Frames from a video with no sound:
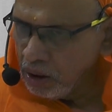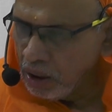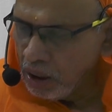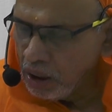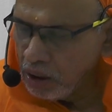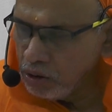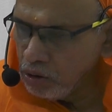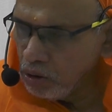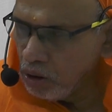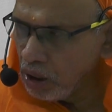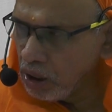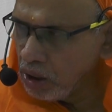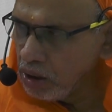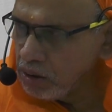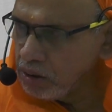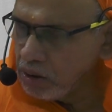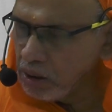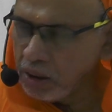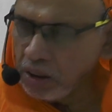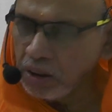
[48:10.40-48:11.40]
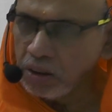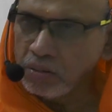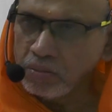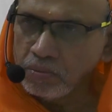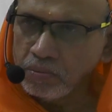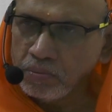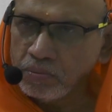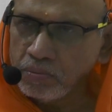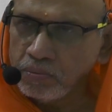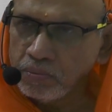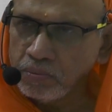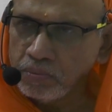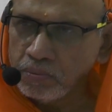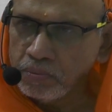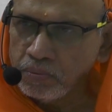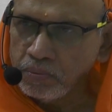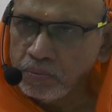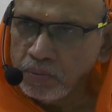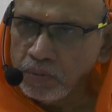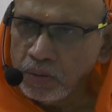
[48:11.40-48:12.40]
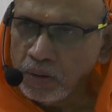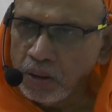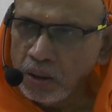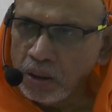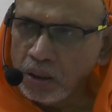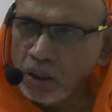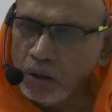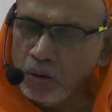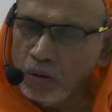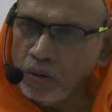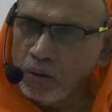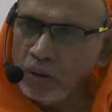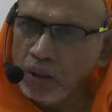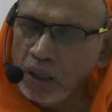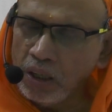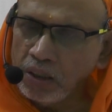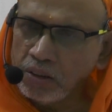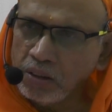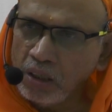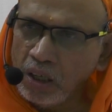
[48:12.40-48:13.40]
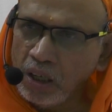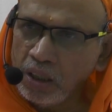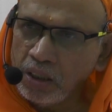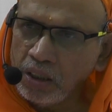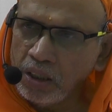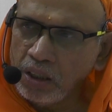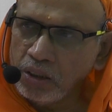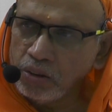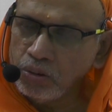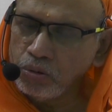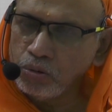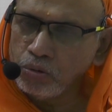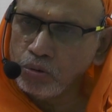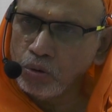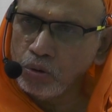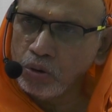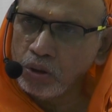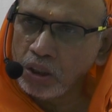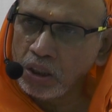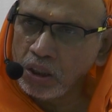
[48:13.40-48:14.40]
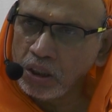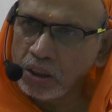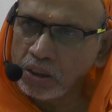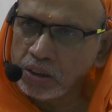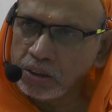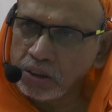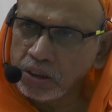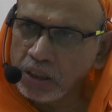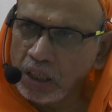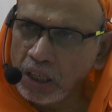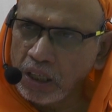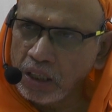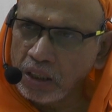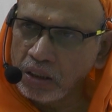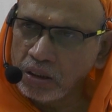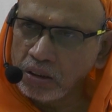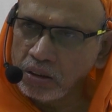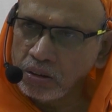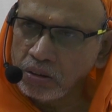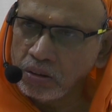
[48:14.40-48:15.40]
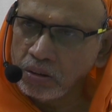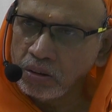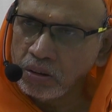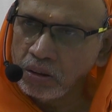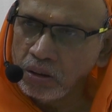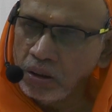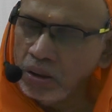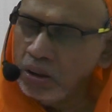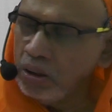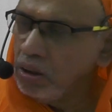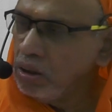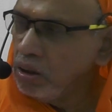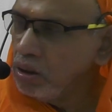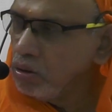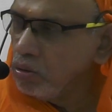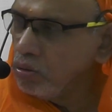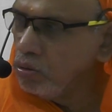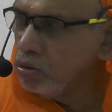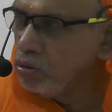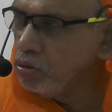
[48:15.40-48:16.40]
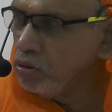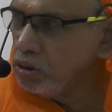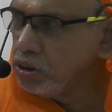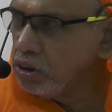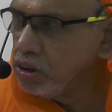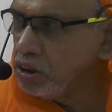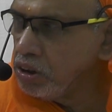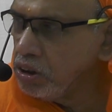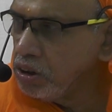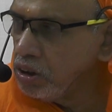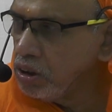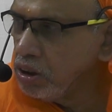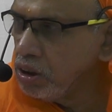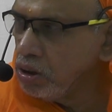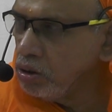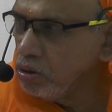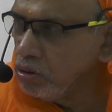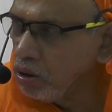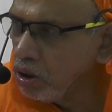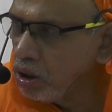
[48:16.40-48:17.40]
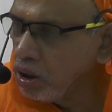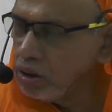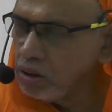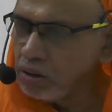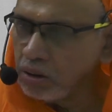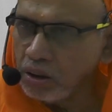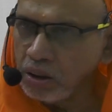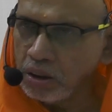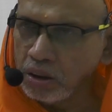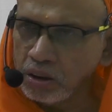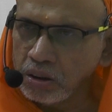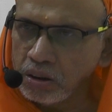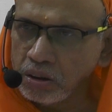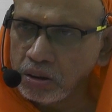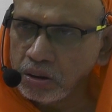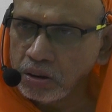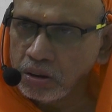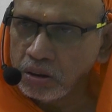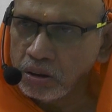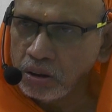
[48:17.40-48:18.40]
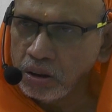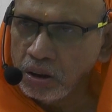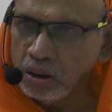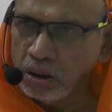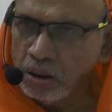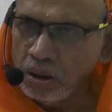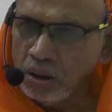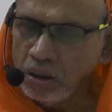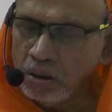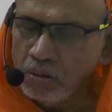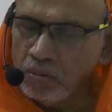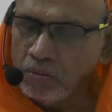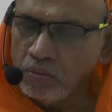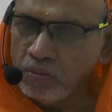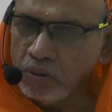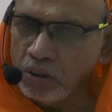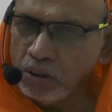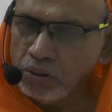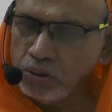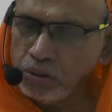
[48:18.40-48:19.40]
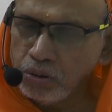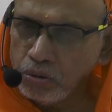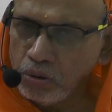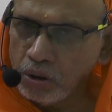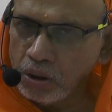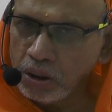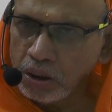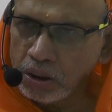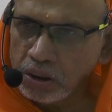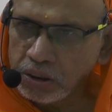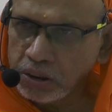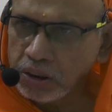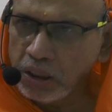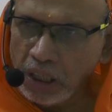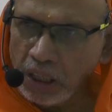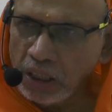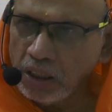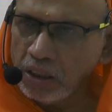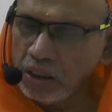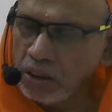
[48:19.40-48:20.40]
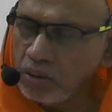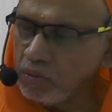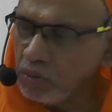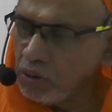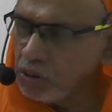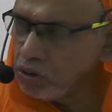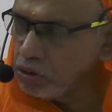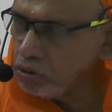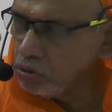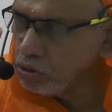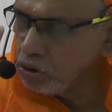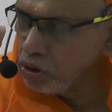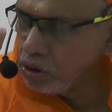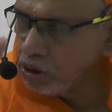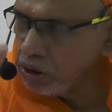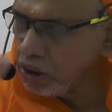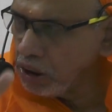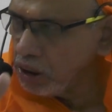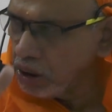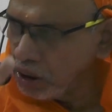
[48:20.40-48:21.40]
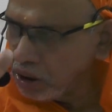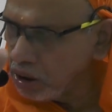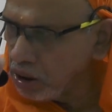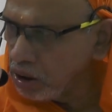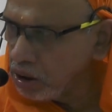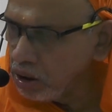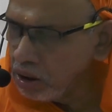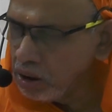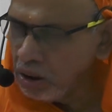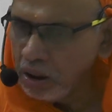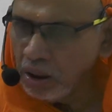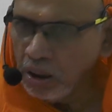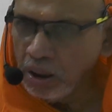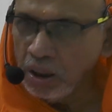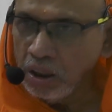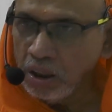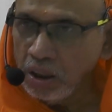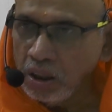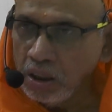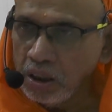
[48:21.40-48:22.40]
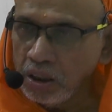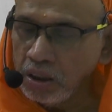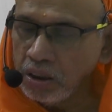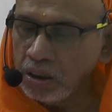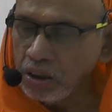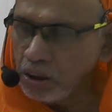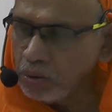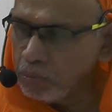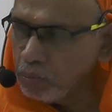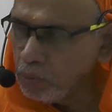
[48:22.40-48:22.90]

and you are listening. Now, as long as you don't understand, Guru is teaching and you are listening. Once you understand it, once you see, in that